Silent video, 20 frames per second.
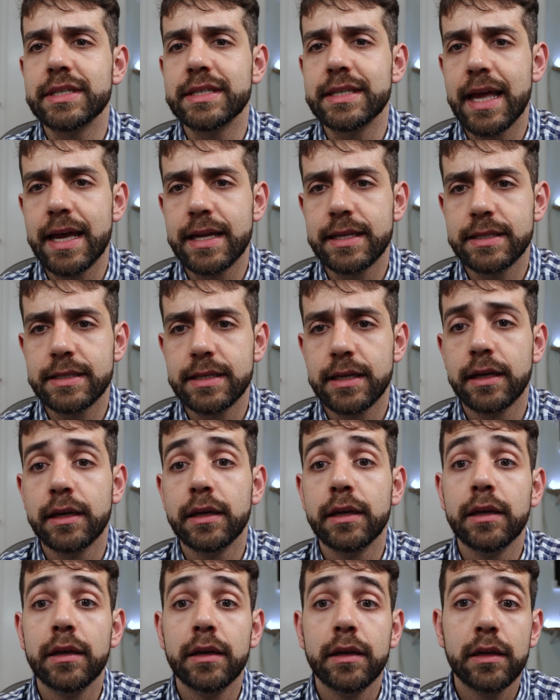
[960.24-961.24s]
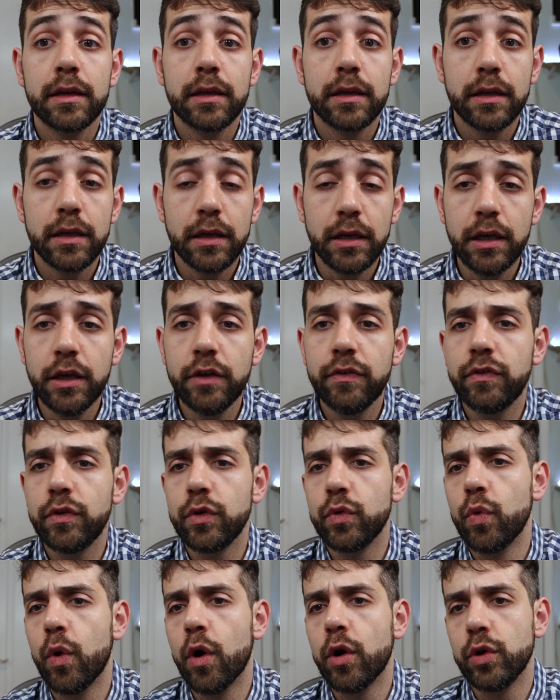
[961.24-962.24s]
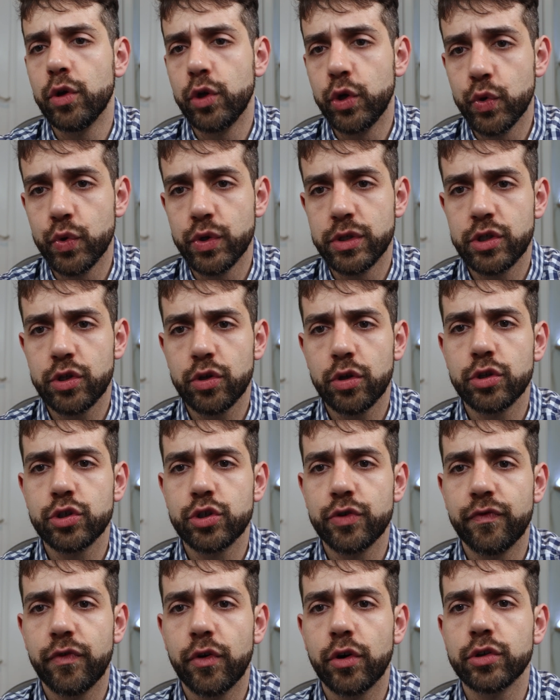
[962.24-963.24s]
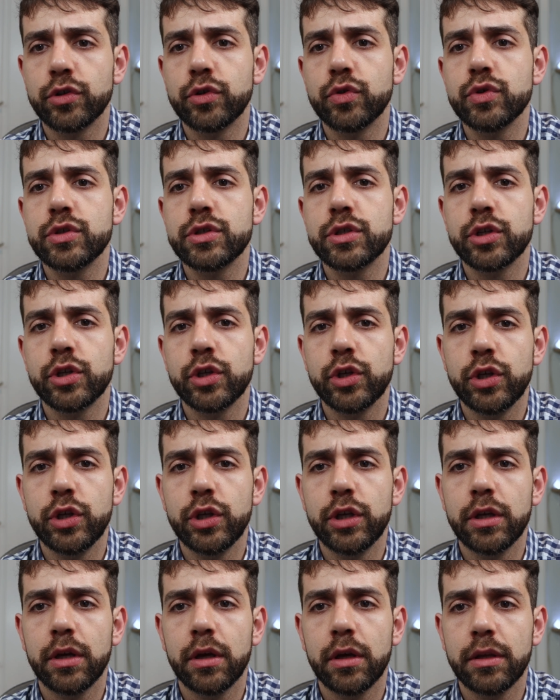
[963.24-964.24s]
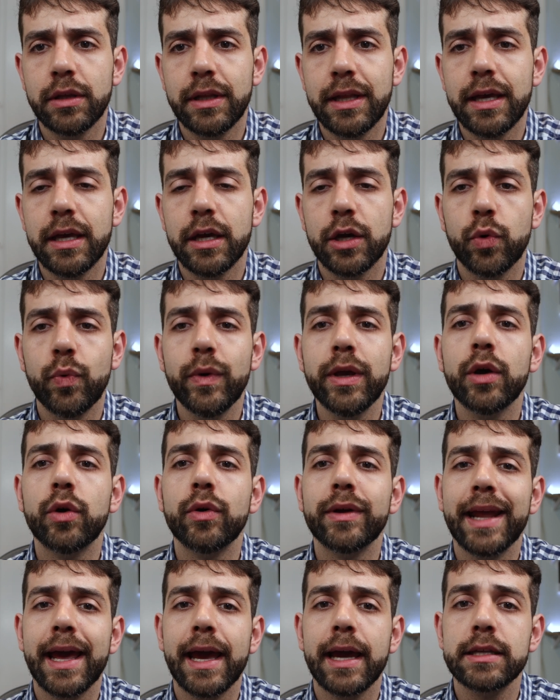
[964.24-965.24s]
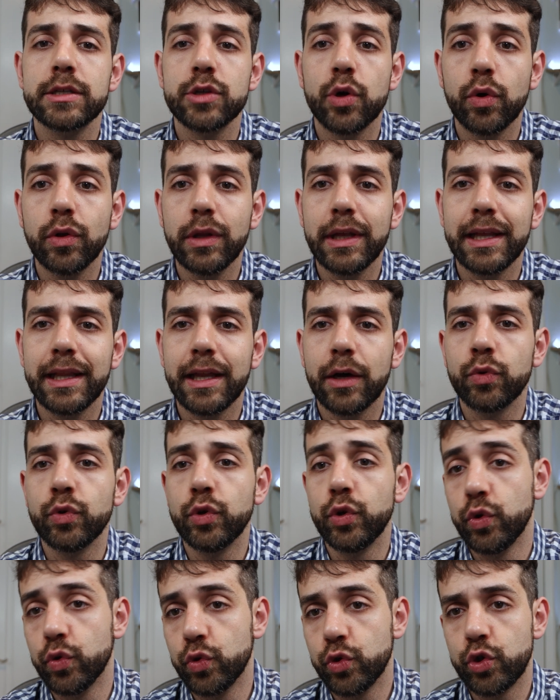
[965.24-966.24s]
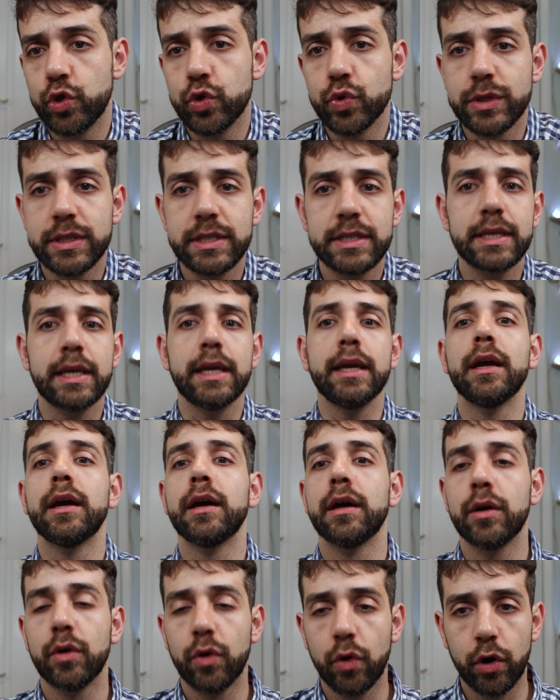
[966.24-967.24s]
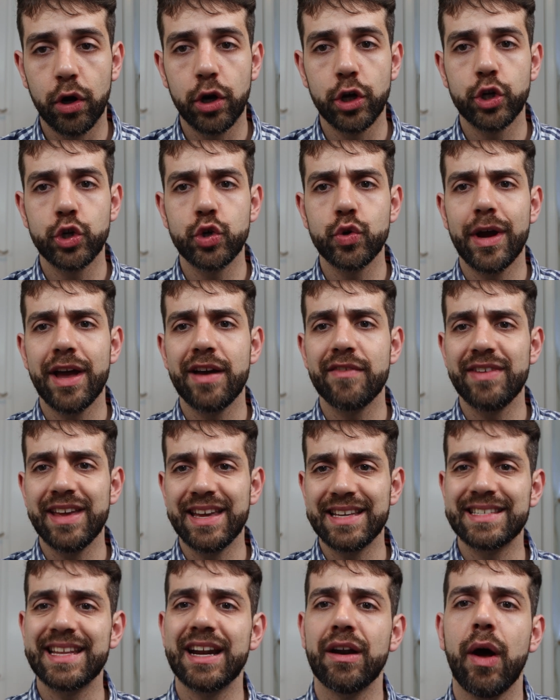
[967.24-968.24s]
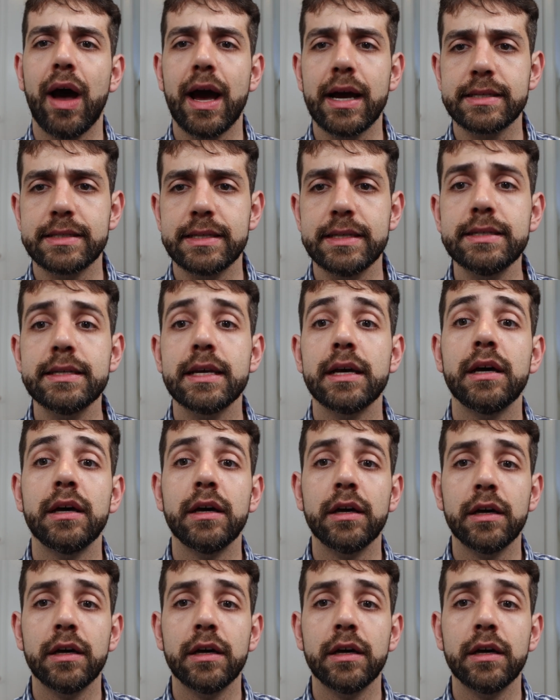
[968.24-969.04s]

is that if you will use Synology Photos, the Quick Connect only allowed you to sync or to have external access.